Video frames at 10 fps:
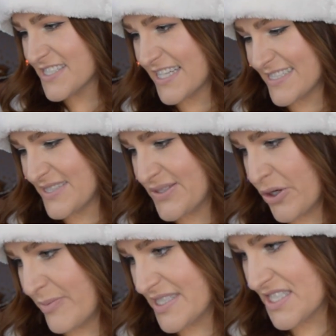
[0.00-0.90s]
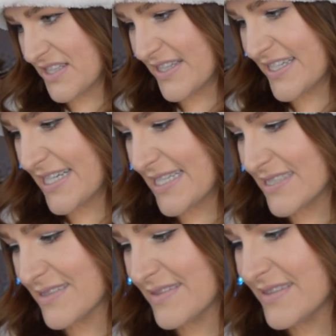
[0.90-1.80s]
She has so much
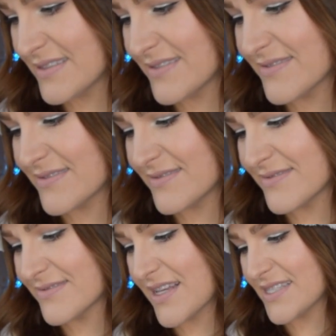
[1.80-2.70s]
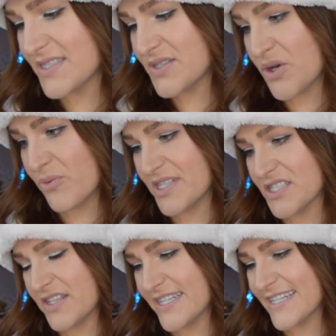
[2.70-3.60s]
glitter so
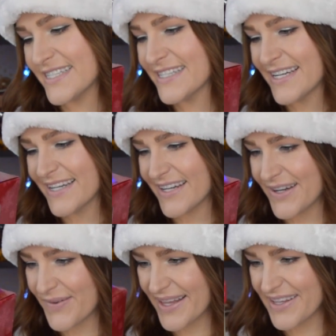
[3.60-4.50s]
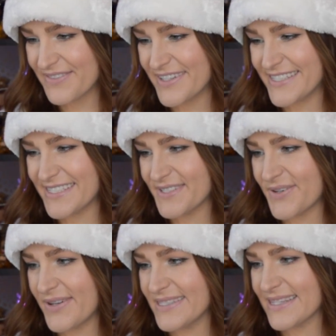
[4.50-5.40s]
much glitter. Oh, I love her. And she's
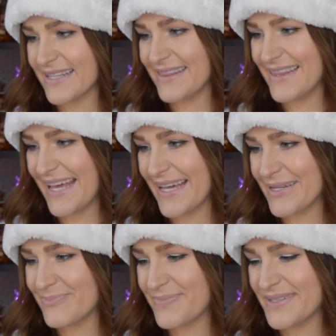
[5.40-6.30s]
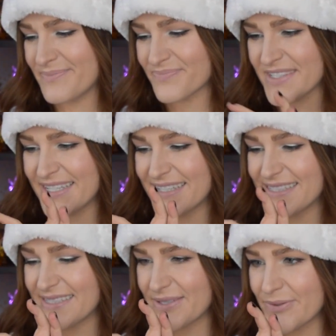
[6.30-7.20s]
holding the lamp.
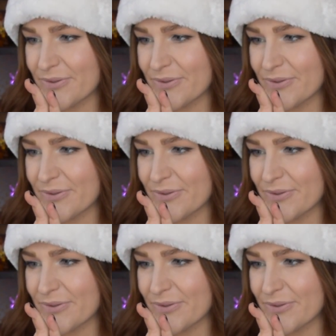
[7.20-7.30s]
So